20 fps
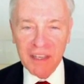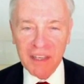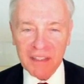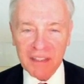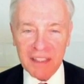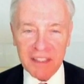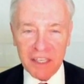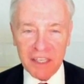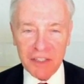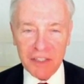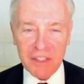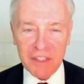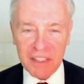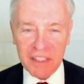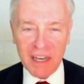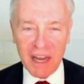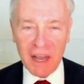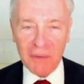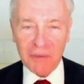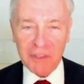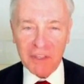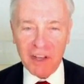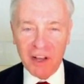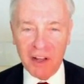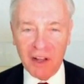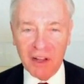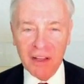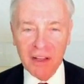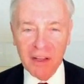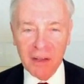decisions that I would
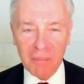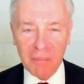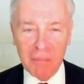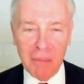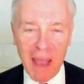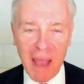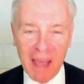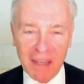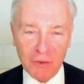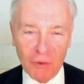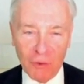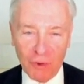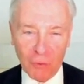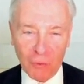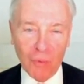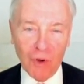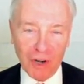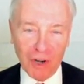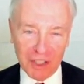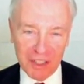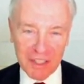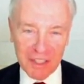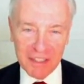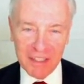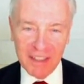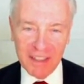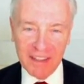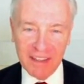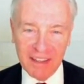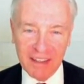call bad or worse.
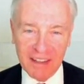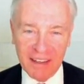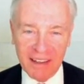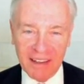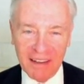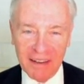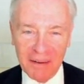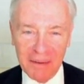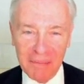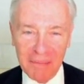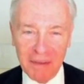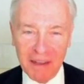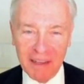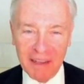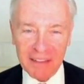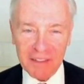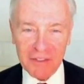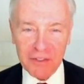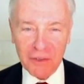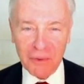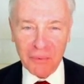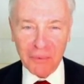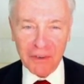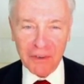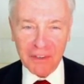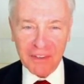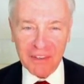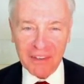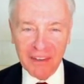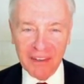Um, and so
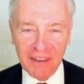we're